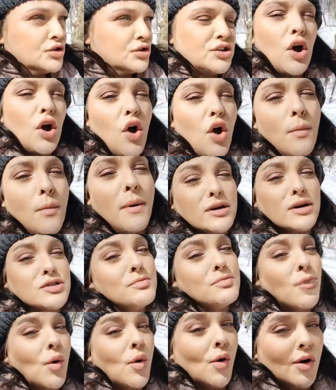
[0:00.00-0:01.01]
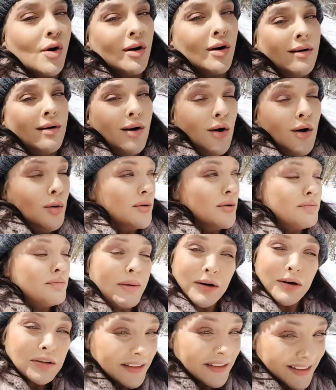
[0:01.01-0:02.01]
so much more with
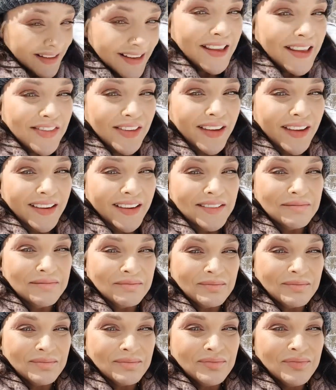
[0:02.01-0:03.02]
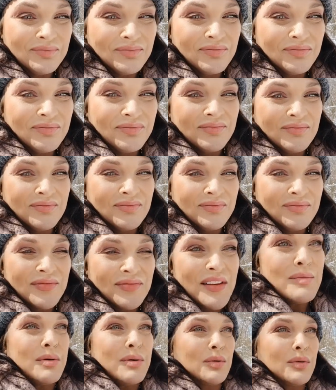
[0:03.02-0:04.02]
barely anything.
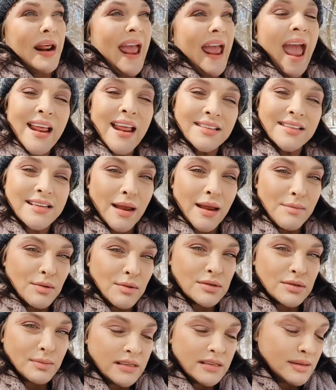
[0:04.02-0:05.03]
But what I had inside me was my